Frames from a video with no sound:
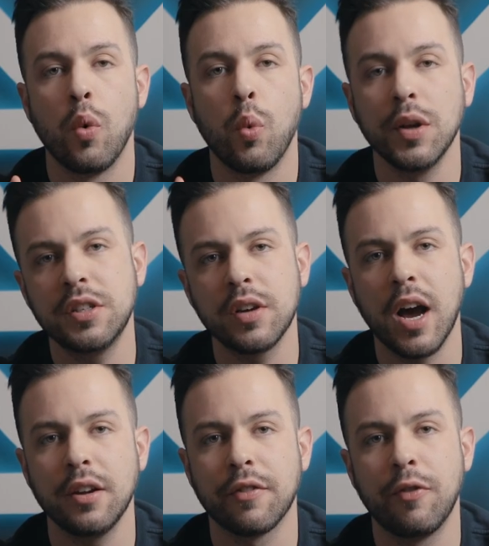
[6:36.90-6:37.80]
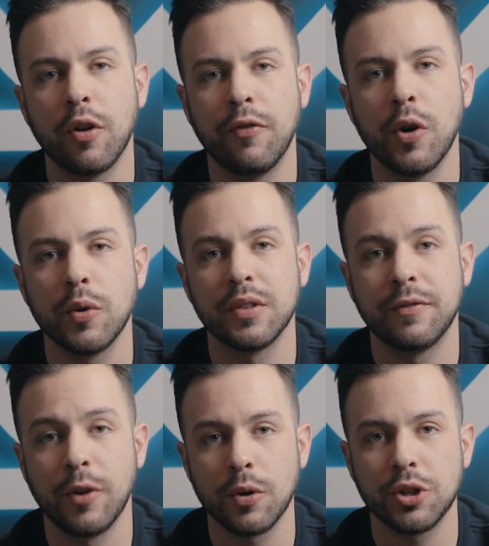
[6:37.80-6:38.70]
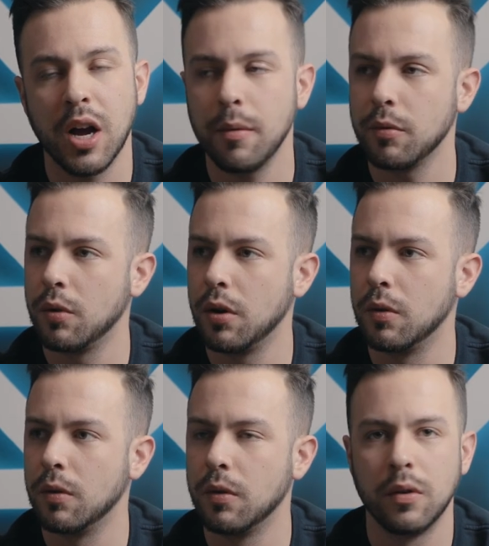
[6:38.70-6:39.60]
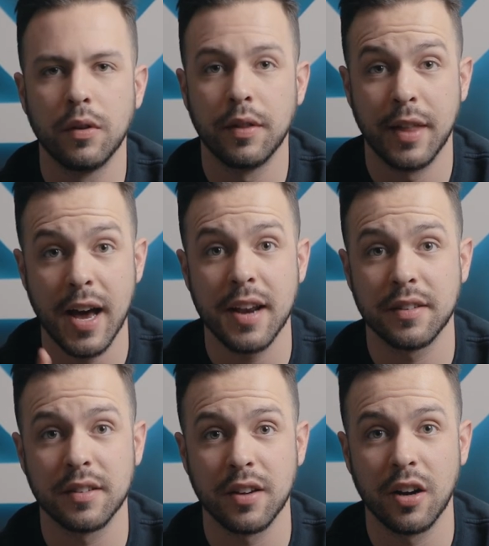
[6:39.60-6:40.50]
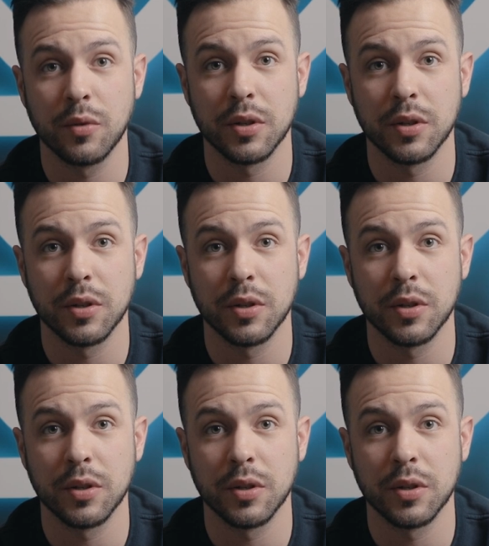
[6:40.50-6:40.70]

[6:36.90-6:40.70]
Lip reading: Once you got your 4 photos in Photoshop, whoa, that is a tongue